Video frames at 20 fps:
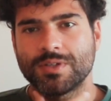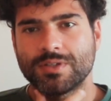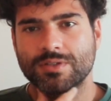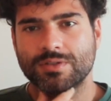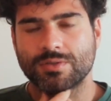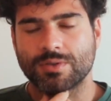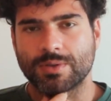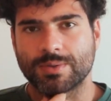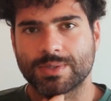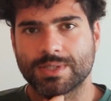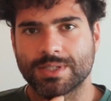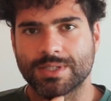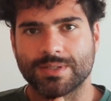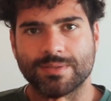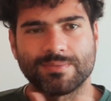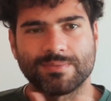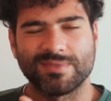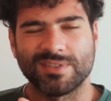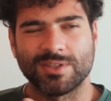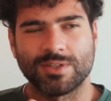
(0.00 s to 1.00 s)
So I was like,
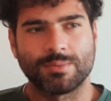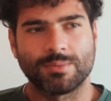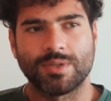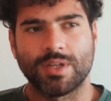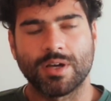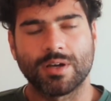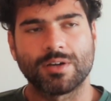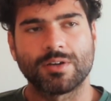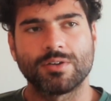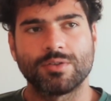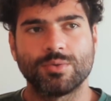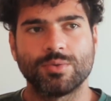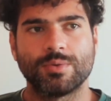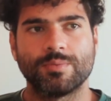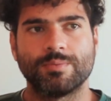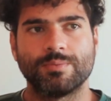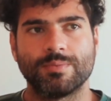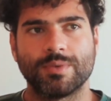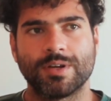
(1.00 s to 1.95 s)
I'm not gonna do